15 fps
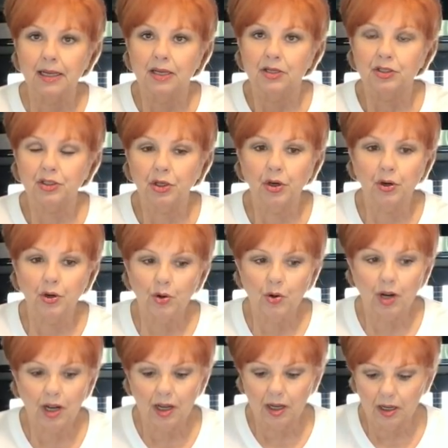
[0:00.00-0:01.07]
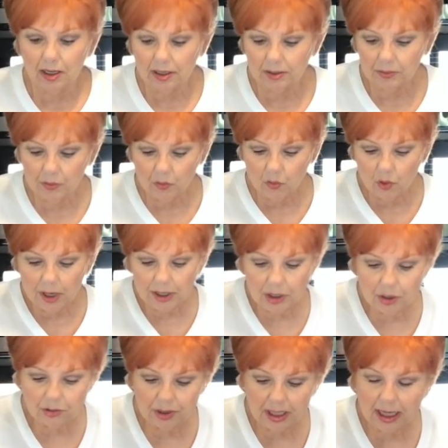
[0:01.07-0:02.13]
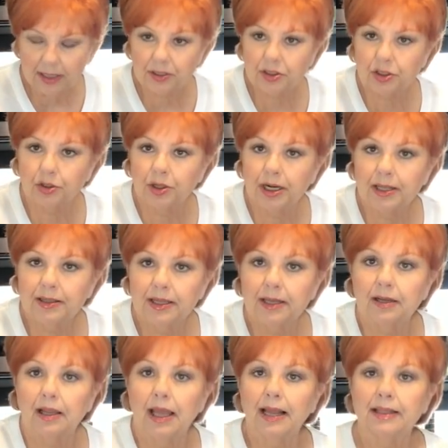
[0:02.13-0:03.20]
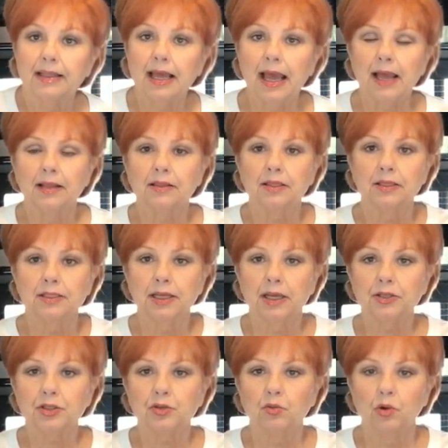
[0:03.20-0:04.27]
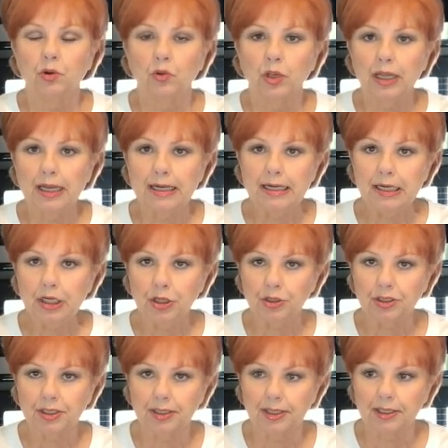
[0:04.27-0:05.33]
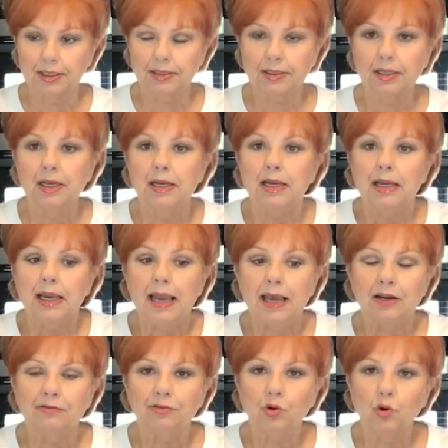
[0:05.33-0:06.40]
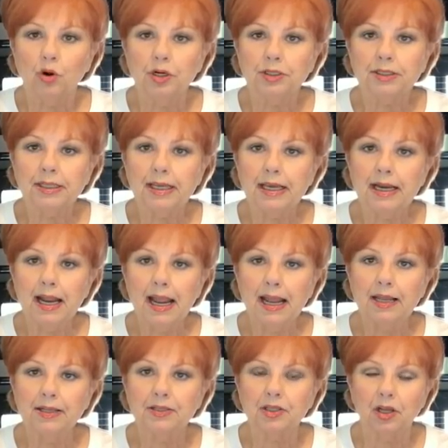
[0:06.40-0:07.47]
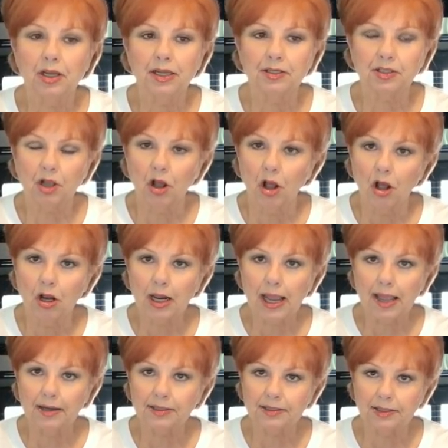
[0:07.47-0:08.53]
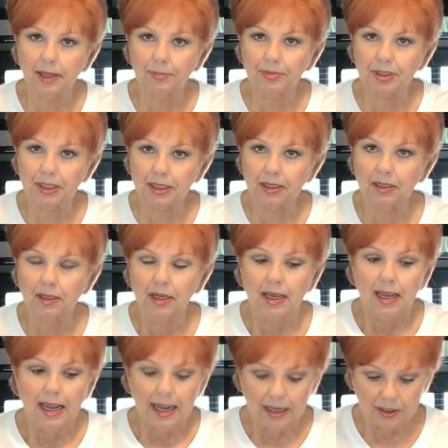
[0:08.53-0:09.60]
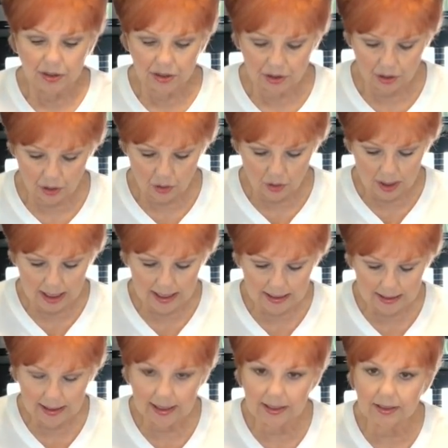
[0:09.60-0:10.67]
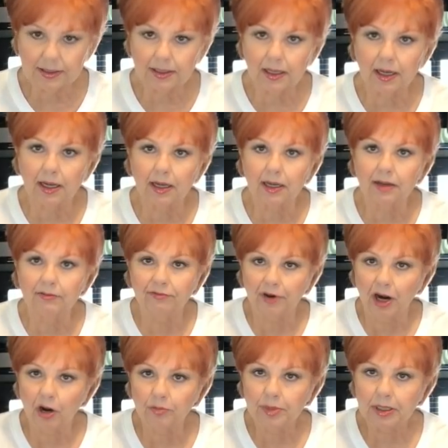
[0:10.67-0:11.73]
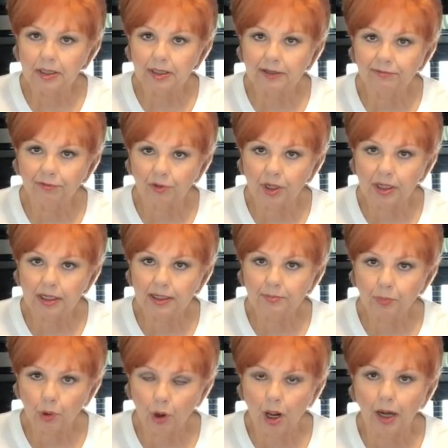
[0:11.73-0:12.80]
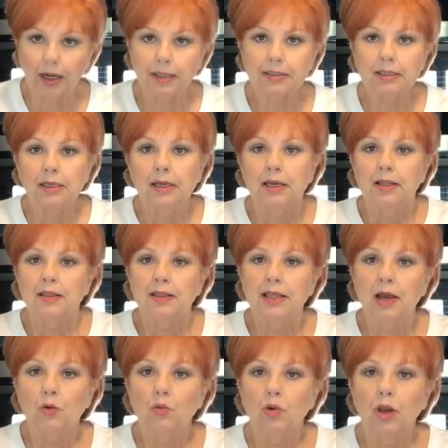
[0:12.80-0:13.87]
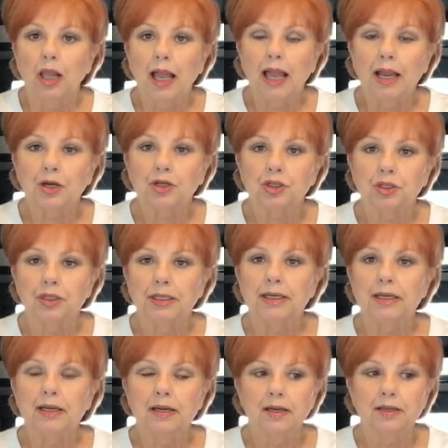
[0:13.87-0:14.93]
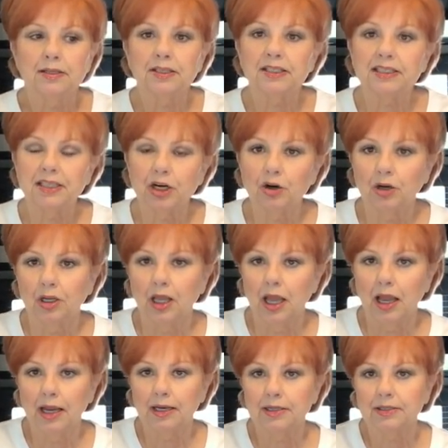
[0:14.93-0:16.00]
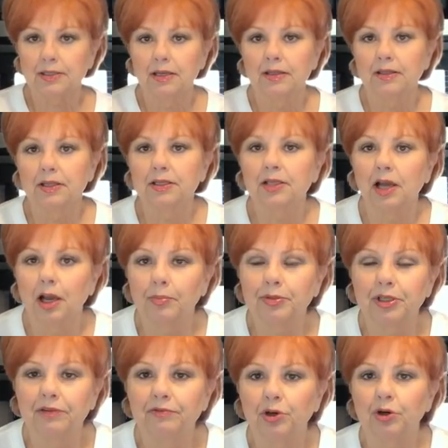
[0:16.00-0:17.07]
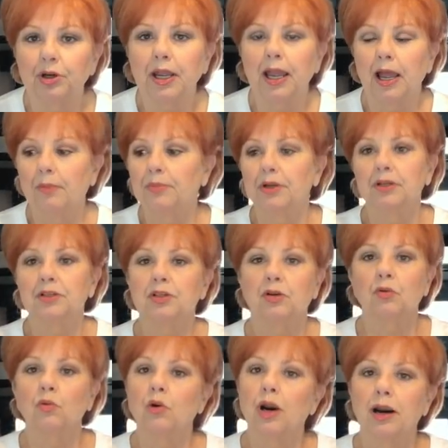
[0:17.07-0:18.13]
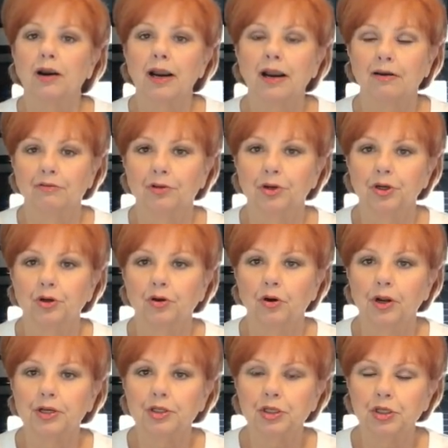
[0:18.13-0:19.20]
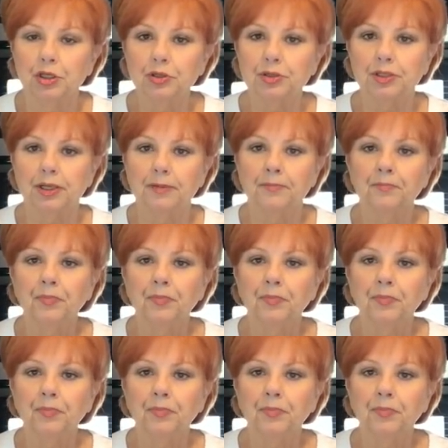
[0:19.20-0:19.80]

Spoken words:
So when you dust or anything like that, the dust will adhere to this. And of course it's all antiseptic. And so it is an environmentally friendly product that will actually sterilize the tops of your cabinets or wherever you're going to use it.